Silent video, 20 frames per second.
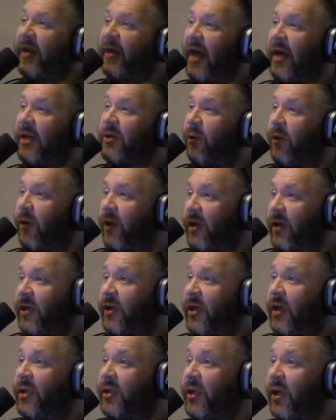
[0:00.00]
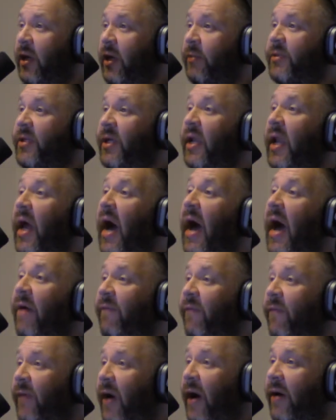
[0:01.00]
that's where the distinction comes in.
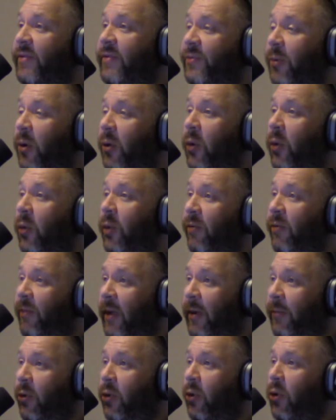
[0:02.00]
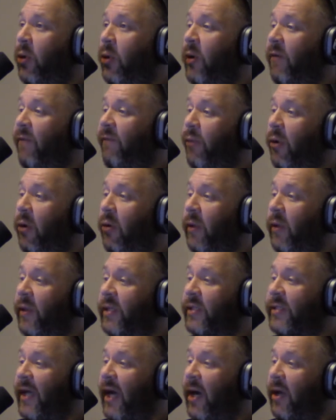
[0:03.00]
I've I've spoken with people who have broken
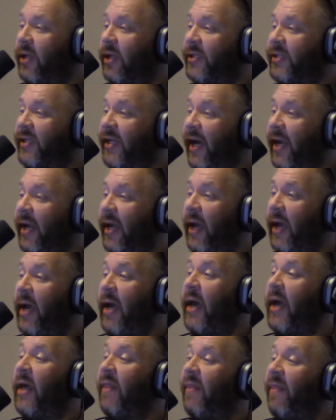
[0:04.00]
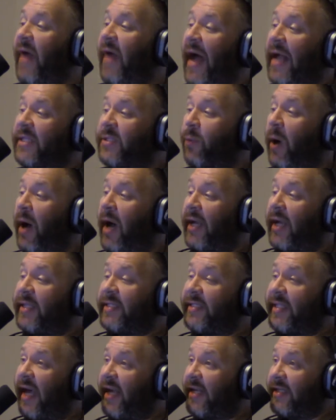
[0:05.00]
this down and said. That's why it
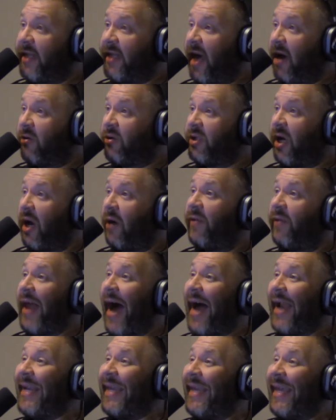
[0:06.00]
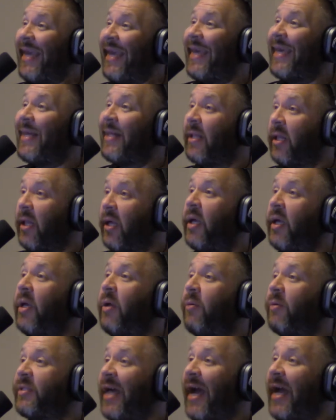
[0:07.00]
says, Thou shalt not kill.
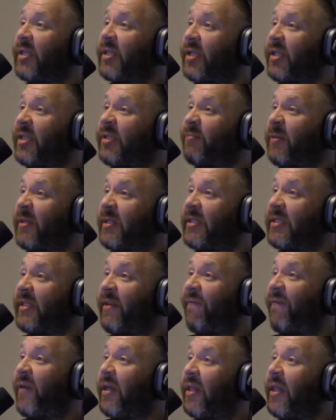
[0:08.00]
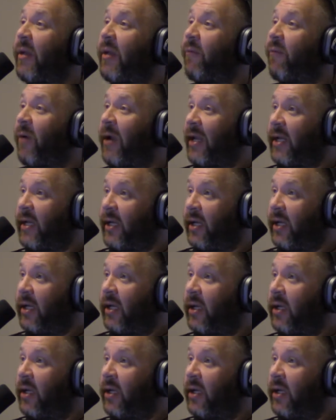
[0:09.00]
It was actually specifically written